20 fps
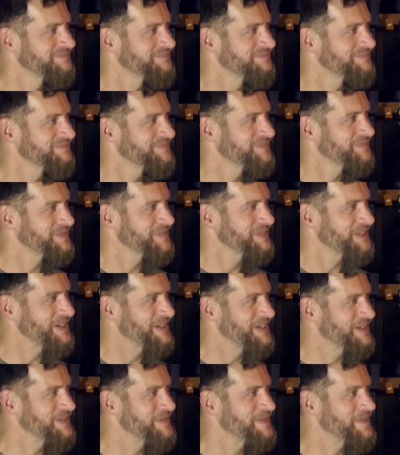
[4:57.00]
tension, so you got to
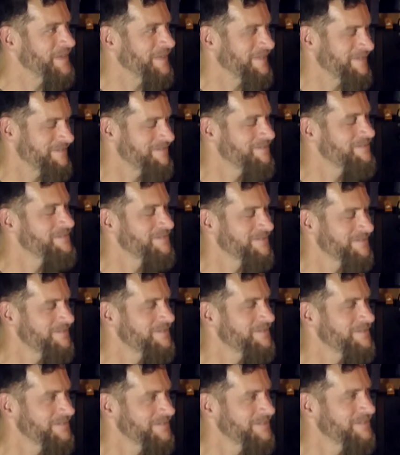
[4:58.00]
look at strings.
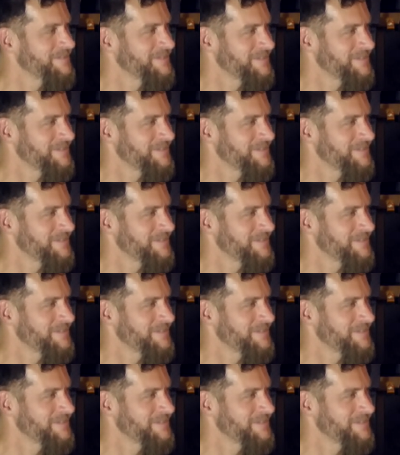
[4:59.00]
There's certain